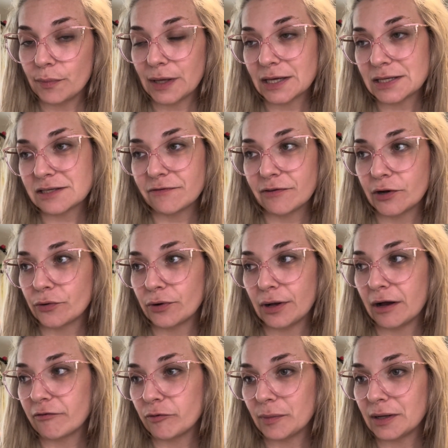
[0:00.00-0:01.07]
because the federal
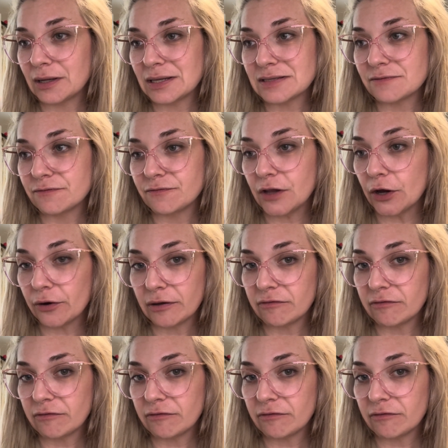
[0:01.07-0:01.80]
government is very,